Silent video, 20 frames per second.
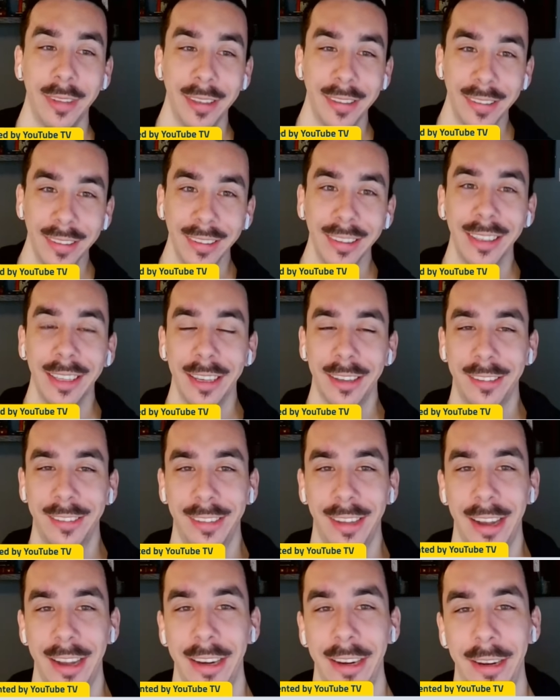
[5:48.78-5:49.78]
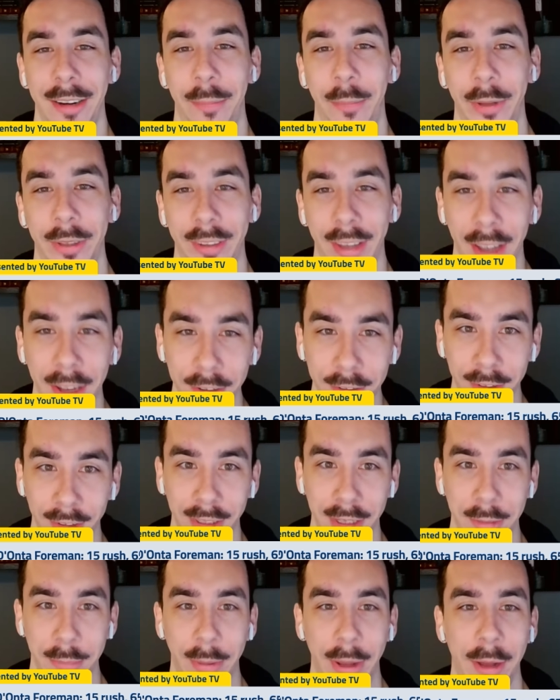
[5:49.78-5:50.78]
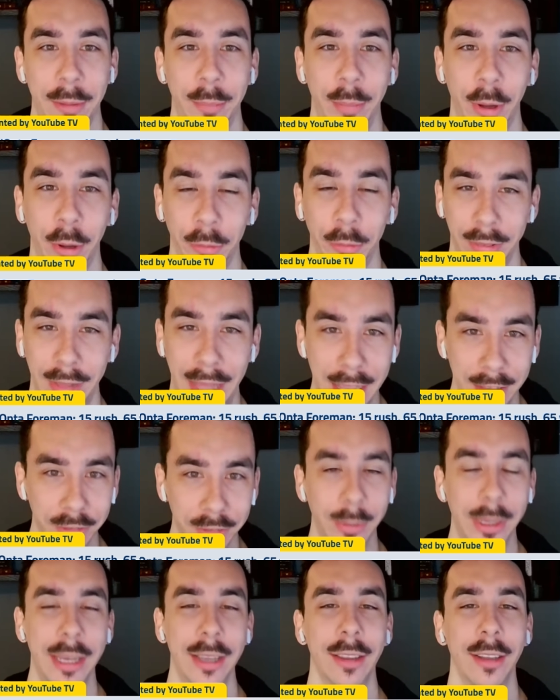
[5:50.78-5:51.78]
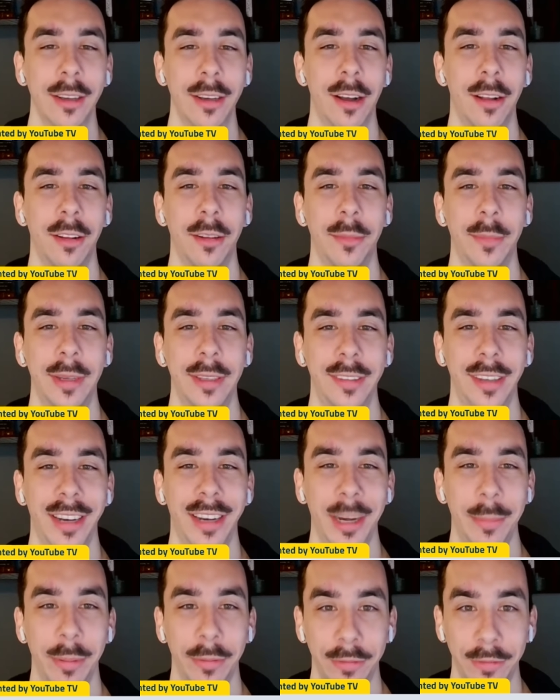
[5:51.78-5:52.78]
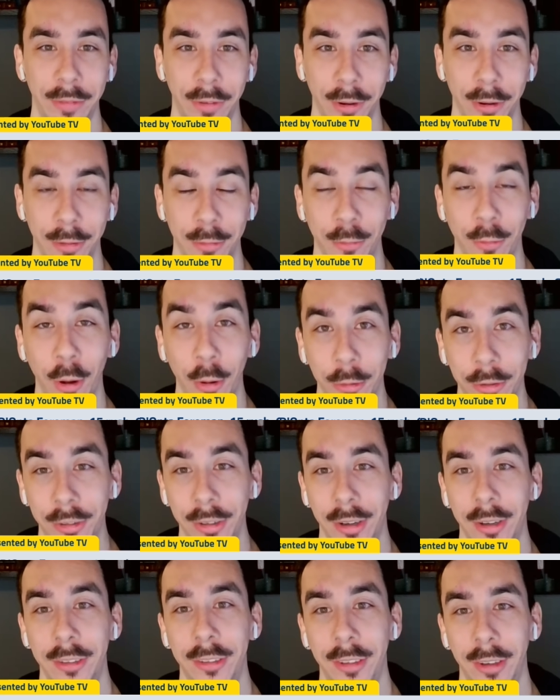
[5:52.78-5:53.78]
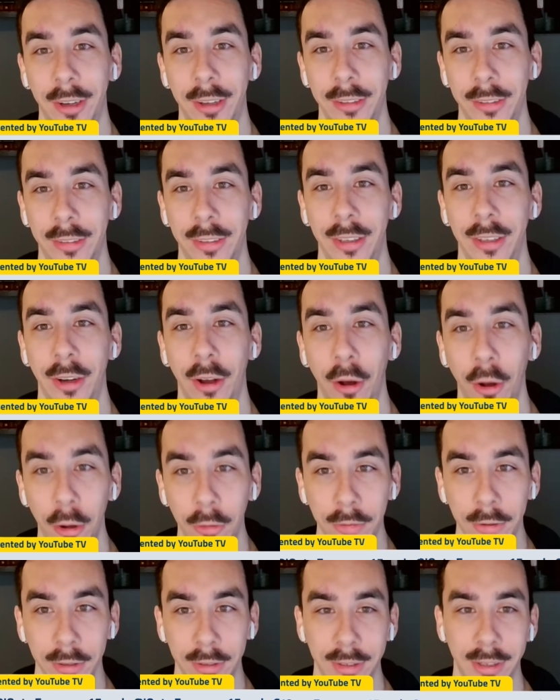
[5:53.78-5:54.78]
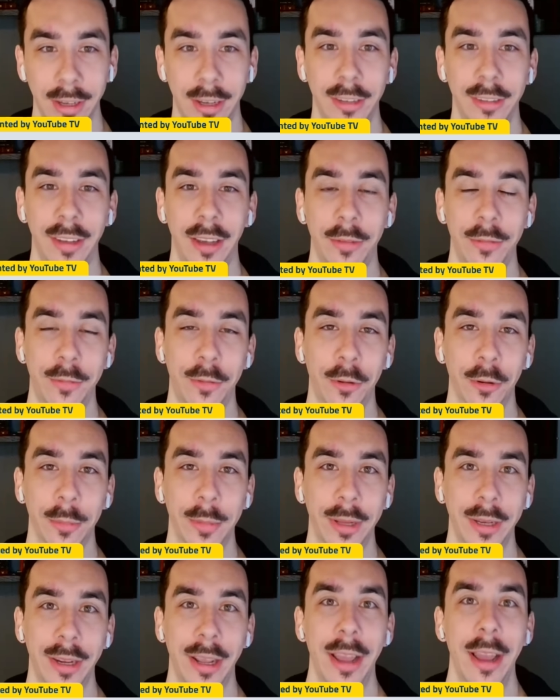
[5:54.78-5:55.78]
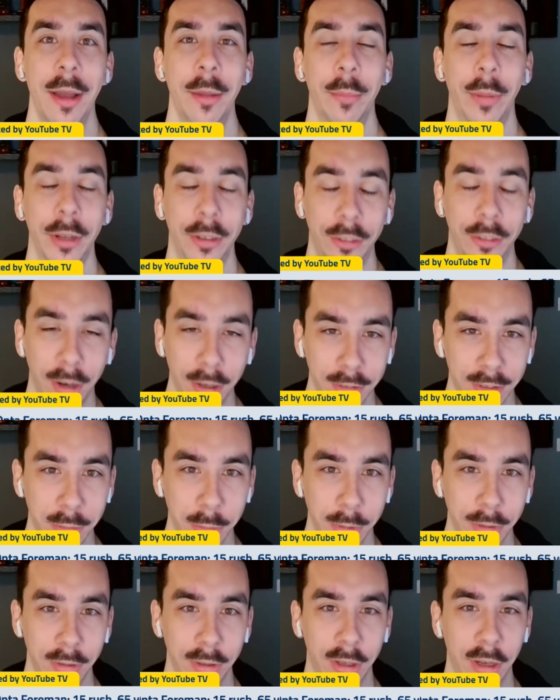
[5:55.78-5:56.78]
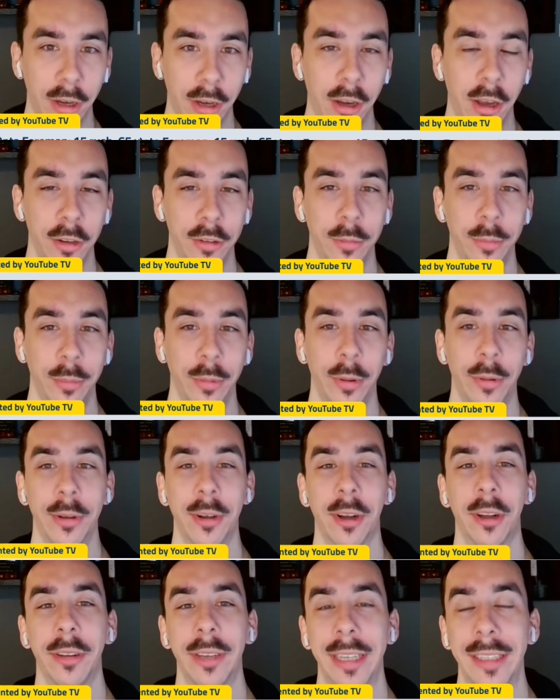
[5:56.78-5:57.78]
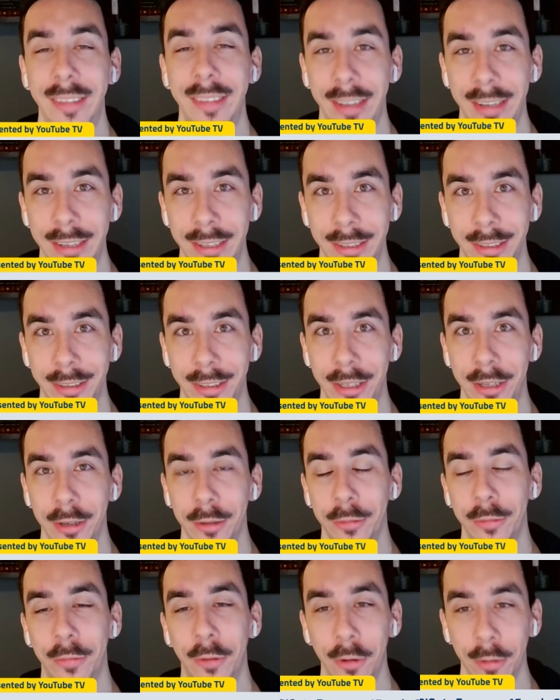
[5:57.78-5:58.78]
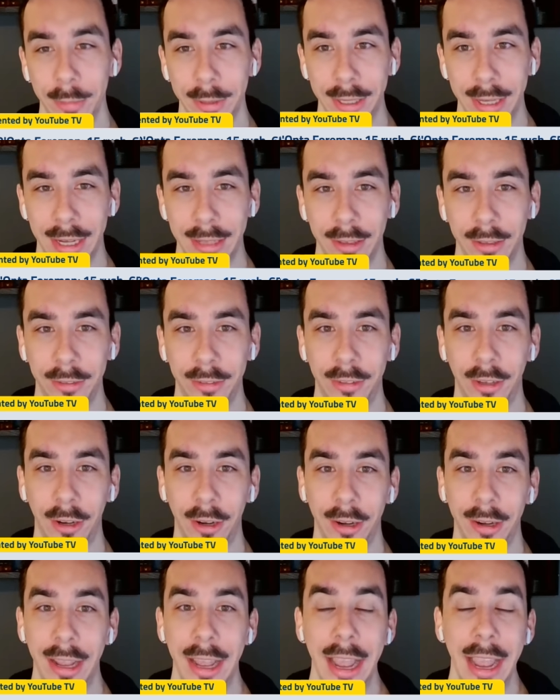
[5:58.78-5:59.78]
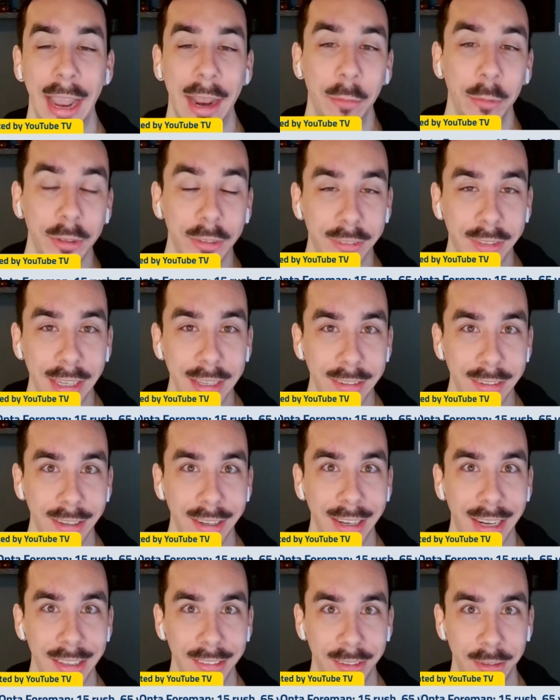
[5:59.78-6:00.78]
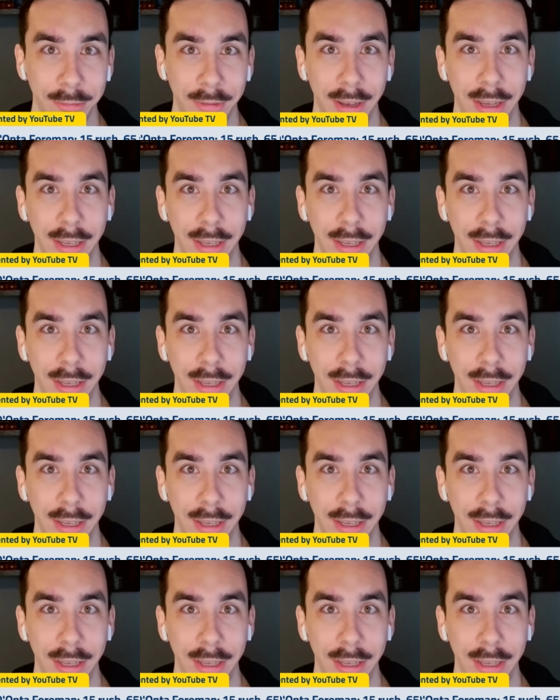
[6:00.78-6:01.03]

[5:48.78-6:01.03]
decently excited potentially about both. Last week in the column, I said I preferred Roschon Johnson over Deontay Foreman, but Johnson was in concussion protocol. He didn't clear. Foreman got the start and was decent against the